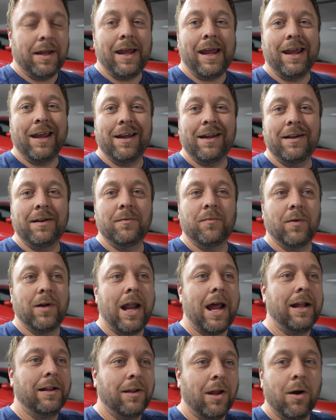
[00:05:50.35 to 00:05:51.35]
and when
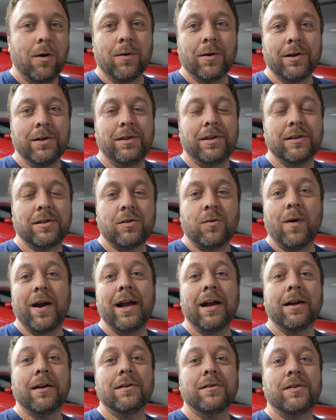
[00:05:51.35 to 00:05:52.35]
I lowered the
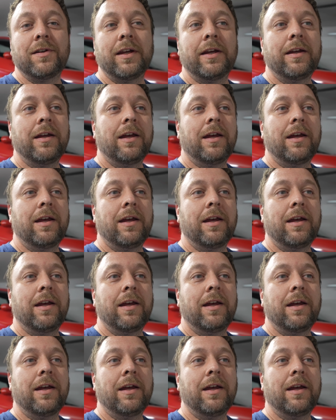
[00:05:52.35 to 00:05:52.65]
squares,